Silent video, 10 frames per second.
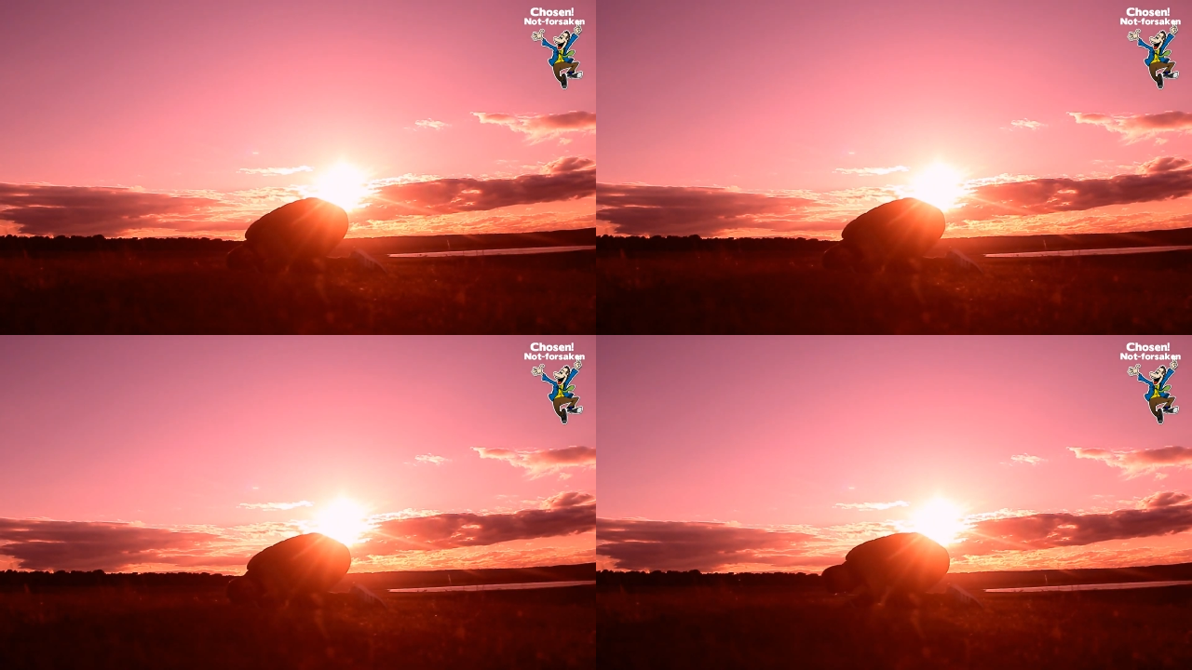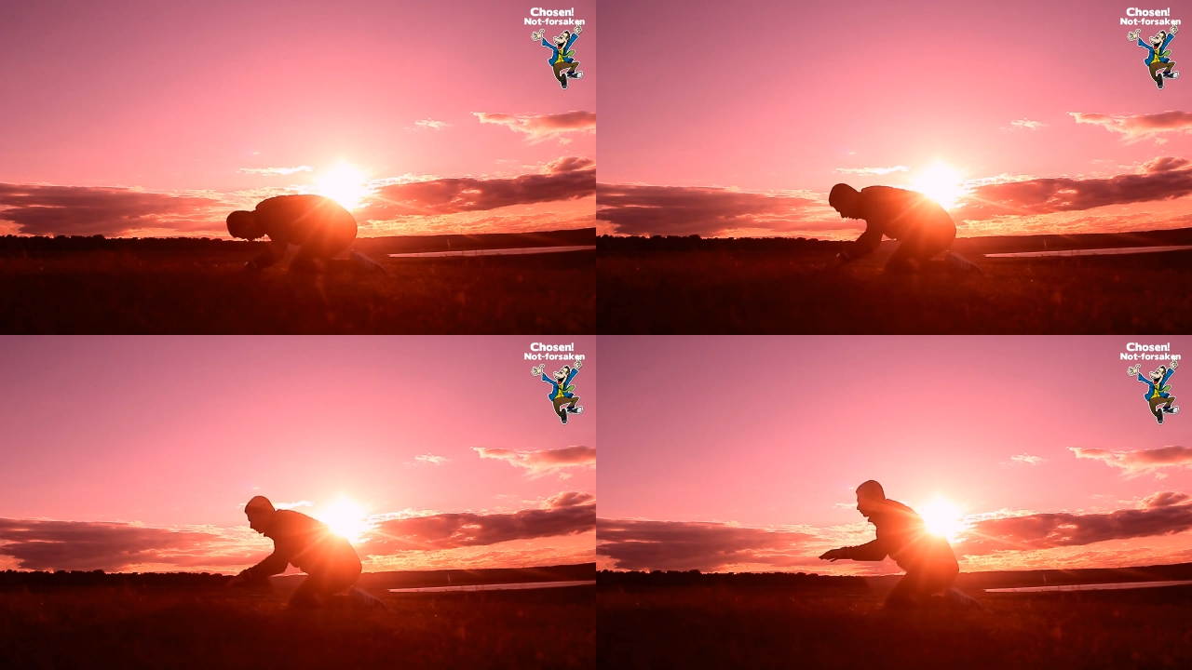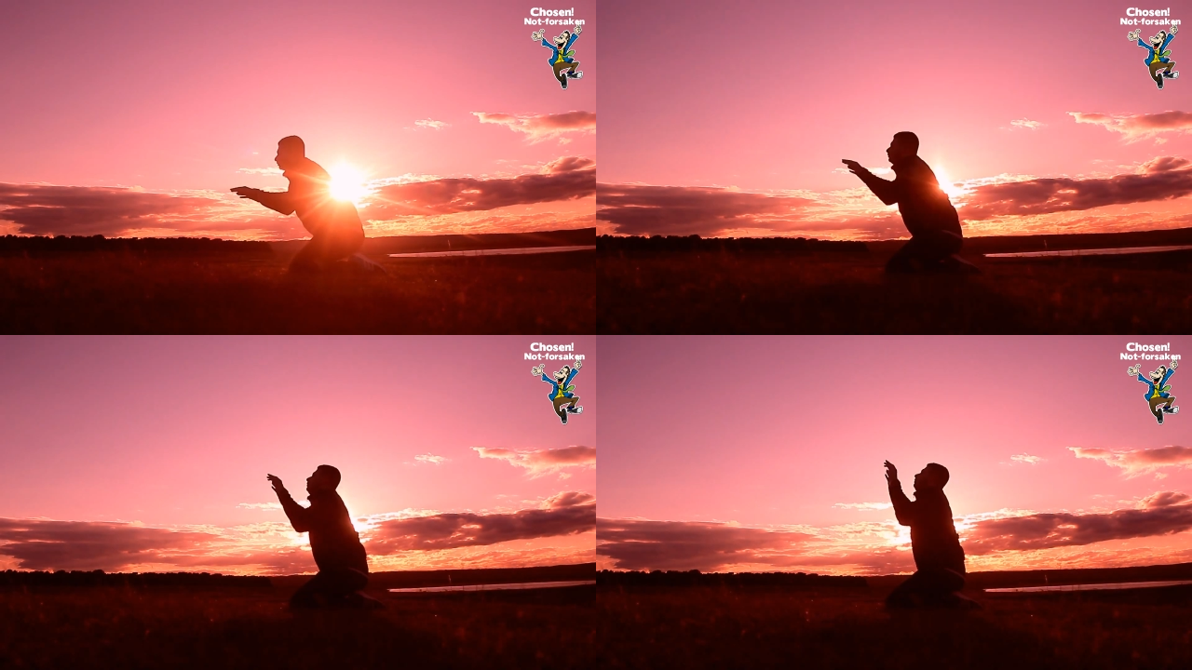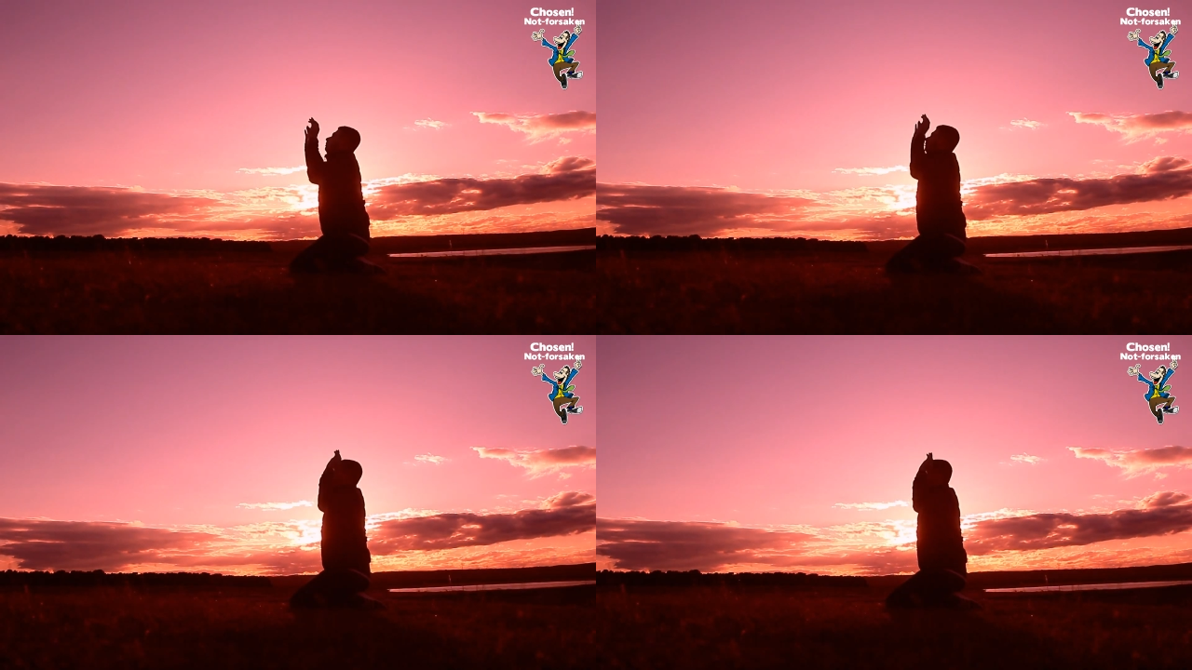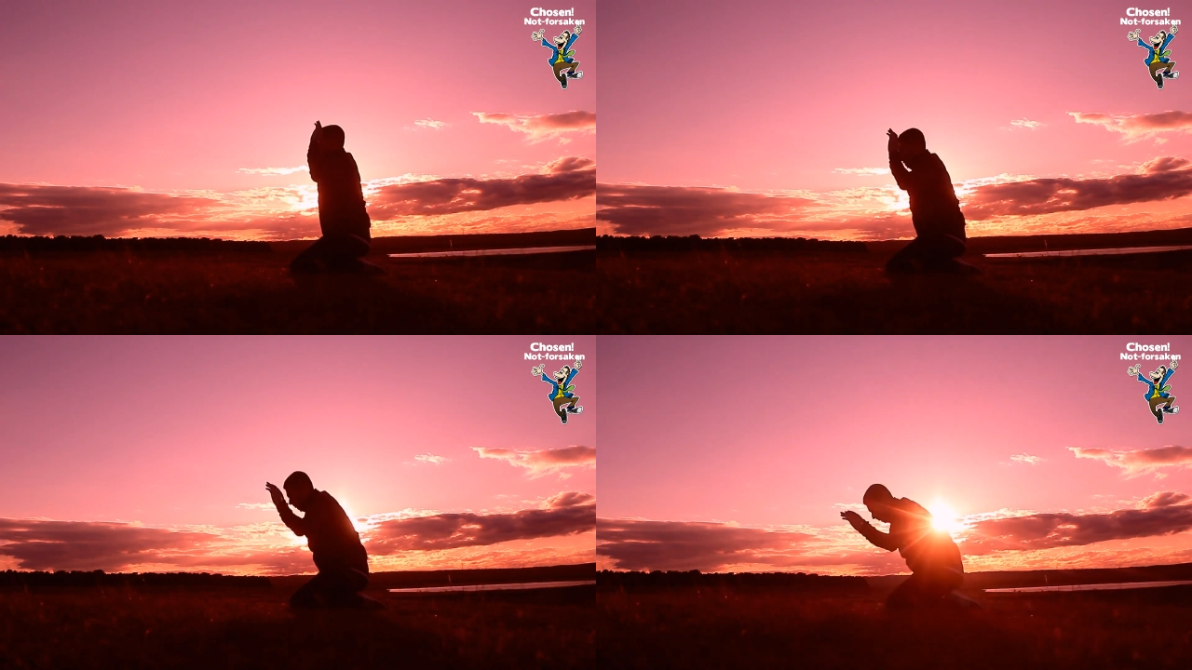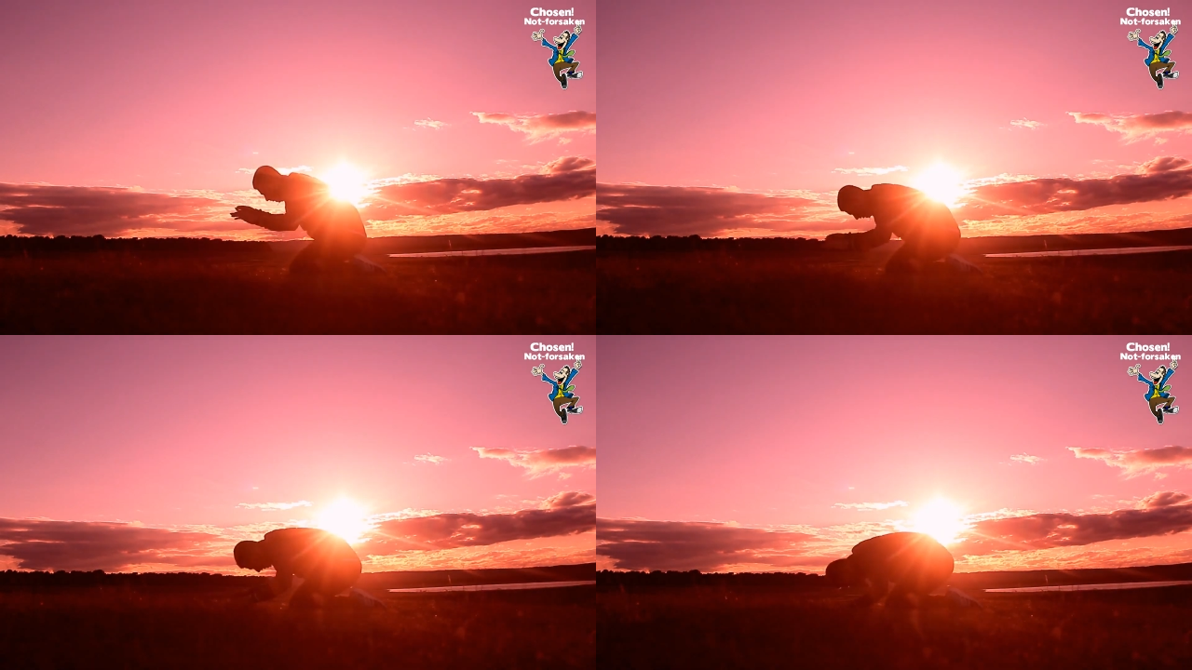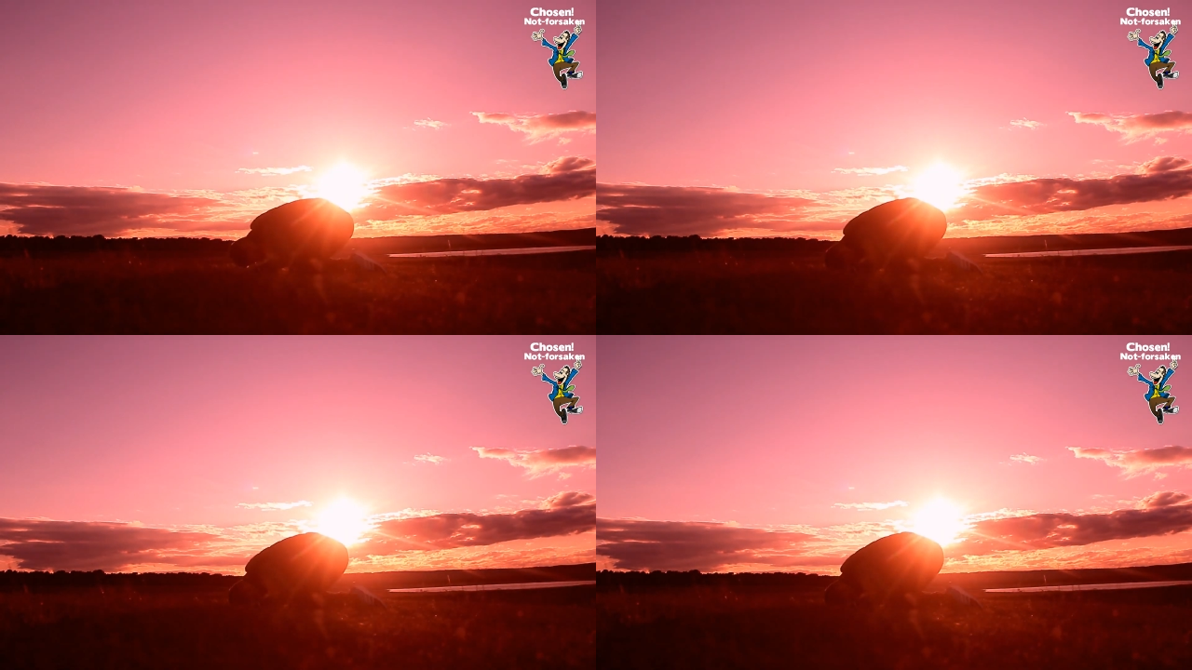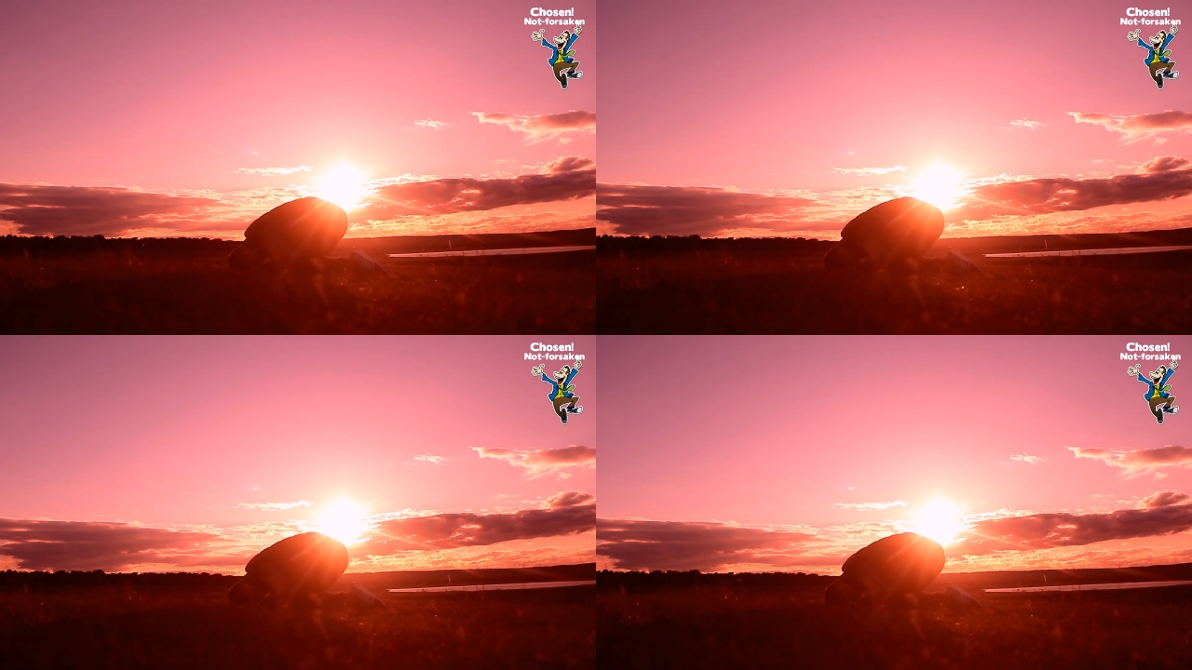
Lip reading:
Nobody's mouth can be seen.